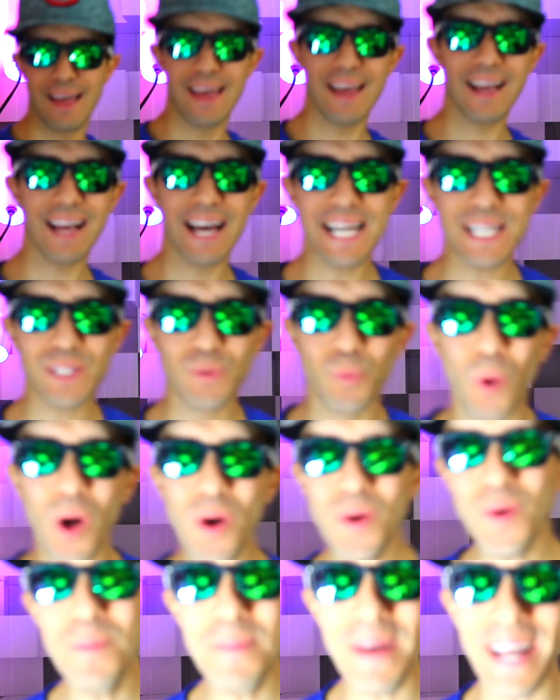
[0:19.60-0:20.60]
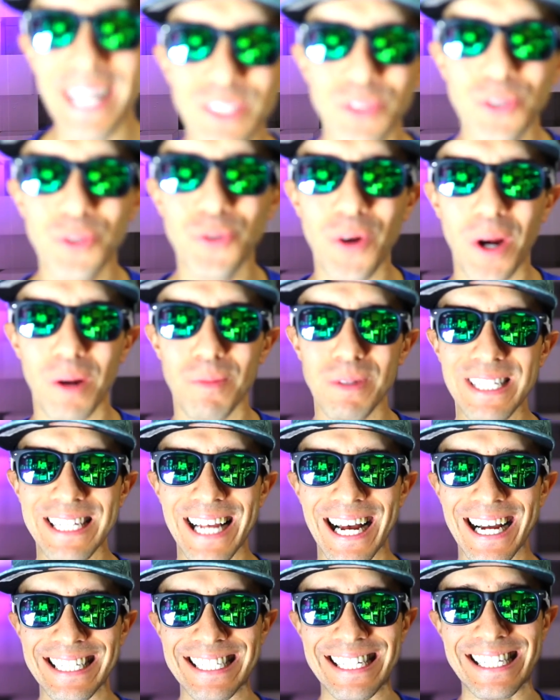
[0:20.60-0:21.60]
Hey guys, welcome back to Incredible
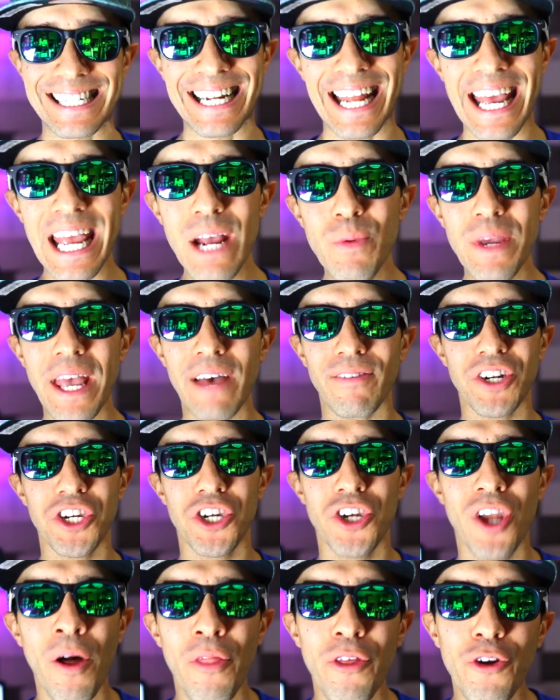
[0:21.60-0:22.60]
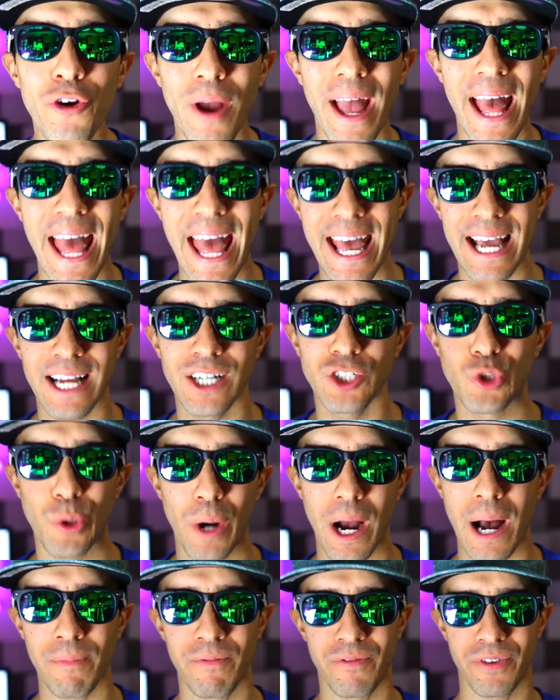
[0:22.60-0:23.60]
Science. Today we have another egg
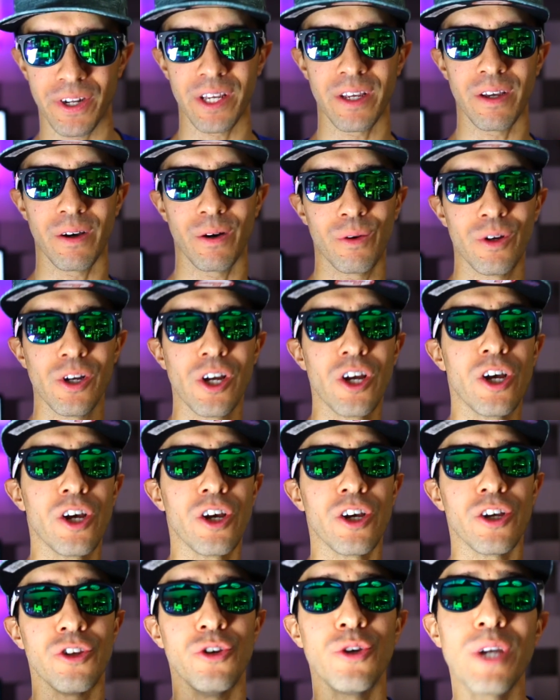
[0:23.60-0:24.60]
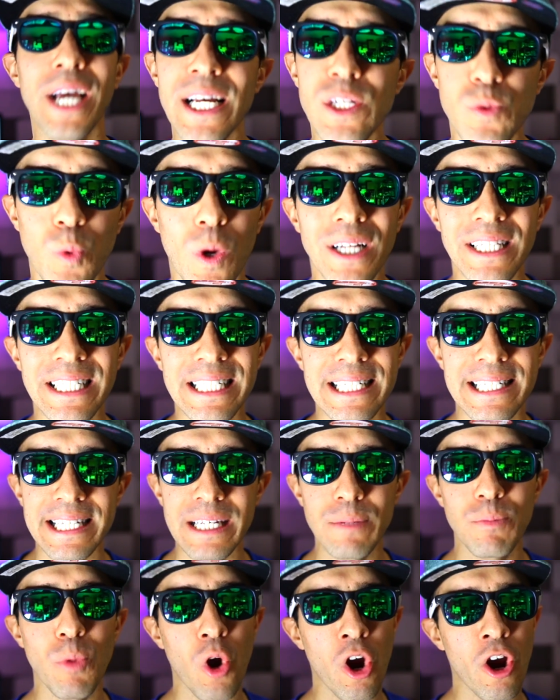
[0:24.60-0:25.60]
drop video. You guys wanted to
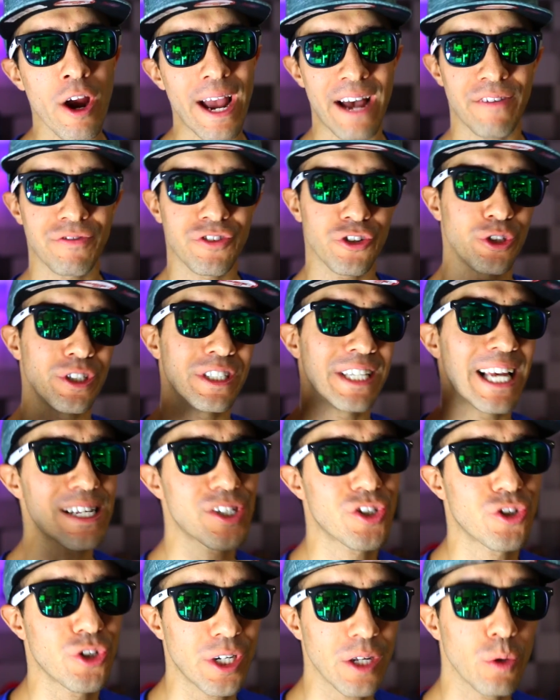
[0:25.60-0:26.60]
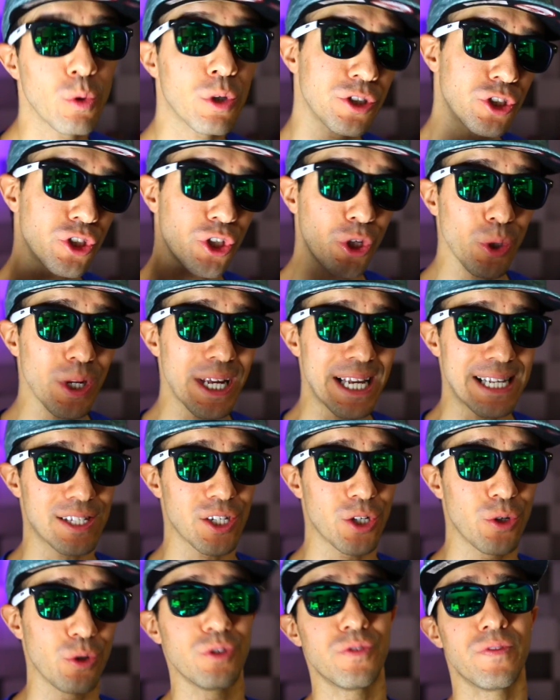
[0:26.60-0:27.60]
see more after yesterday or two days
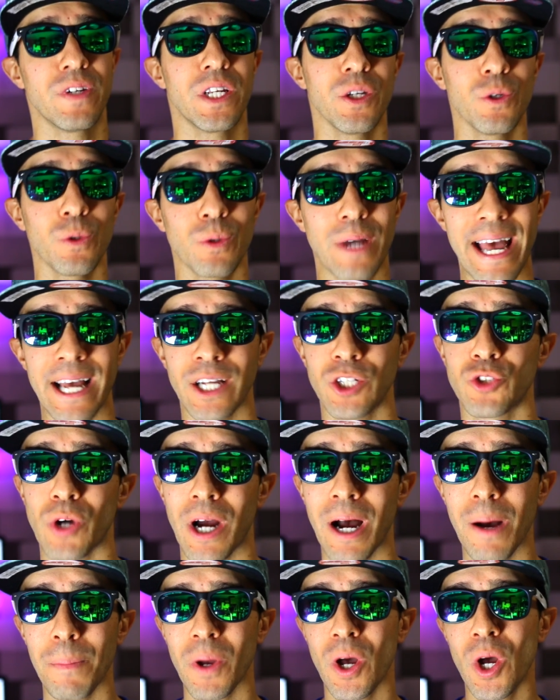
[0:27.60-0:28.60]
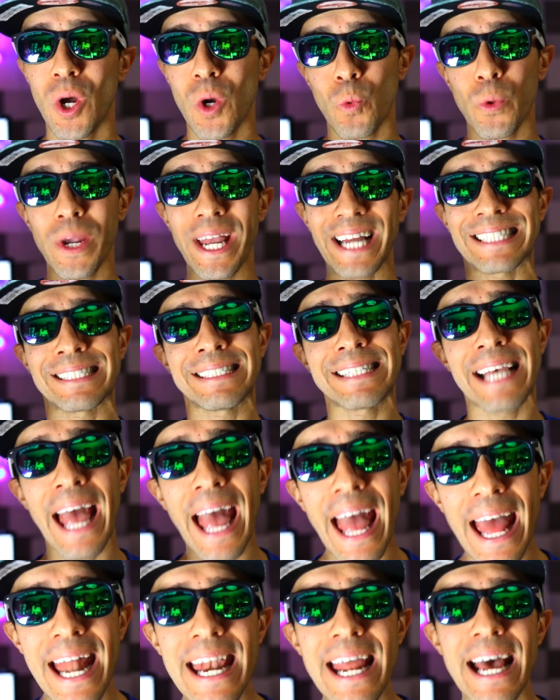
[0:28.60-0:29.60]
ago's video egg drop. We had
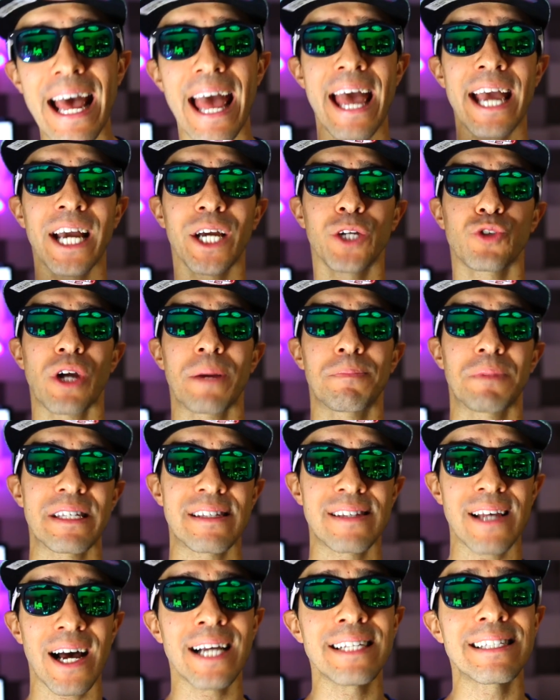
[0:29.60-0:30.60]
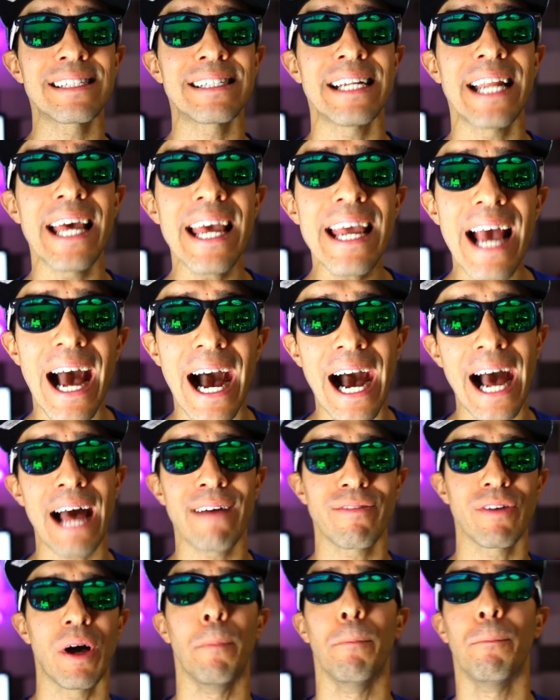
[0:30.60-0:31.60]
10 egg drop designs. Today I
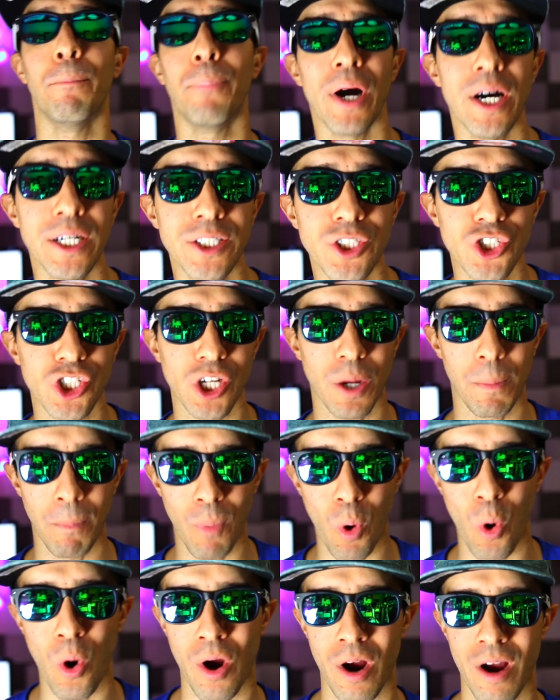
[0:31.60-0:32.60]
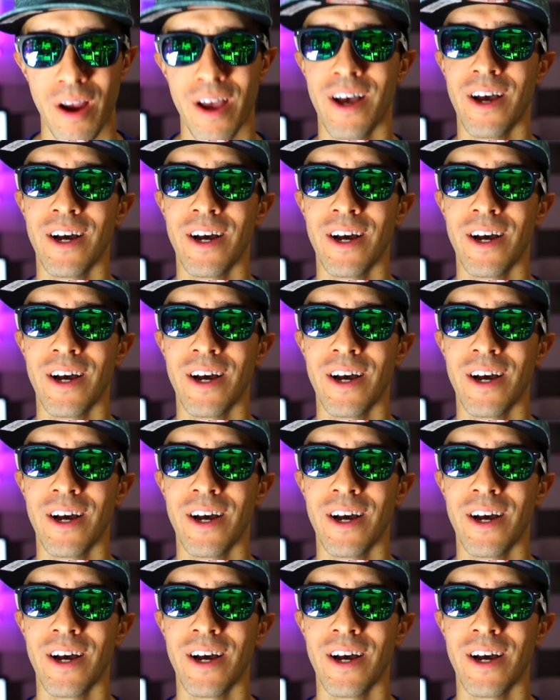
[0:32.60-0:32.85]
have a bunch more.